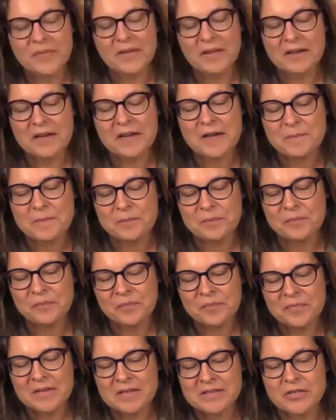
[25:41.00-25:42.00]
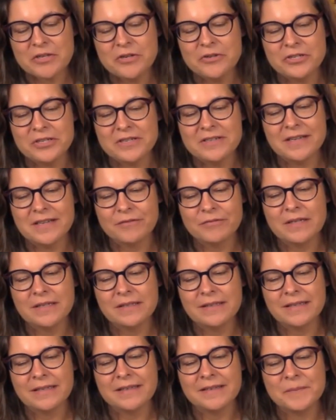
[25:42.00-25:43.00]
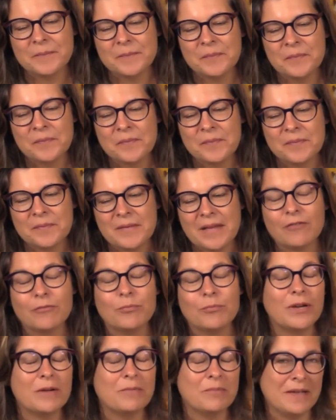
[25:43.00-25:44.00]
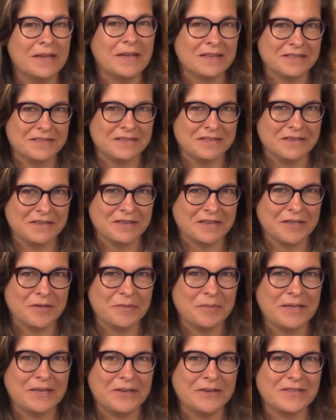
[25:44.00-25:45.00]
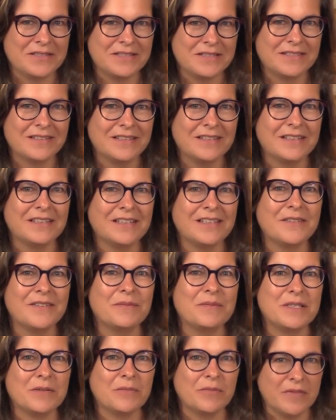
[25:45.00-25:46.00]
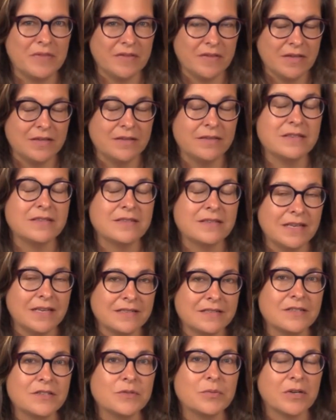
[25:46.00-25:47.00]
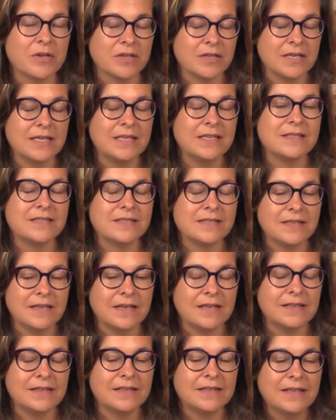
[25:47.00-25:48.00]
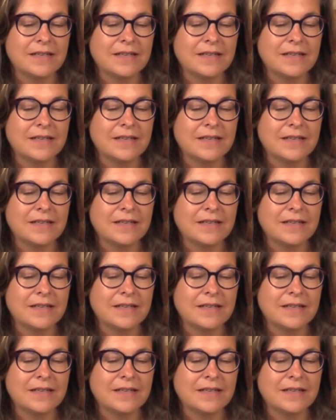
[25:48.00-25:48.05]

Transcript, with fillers: So you should definitely have Bret back to talk about some of the senescence work that he has done.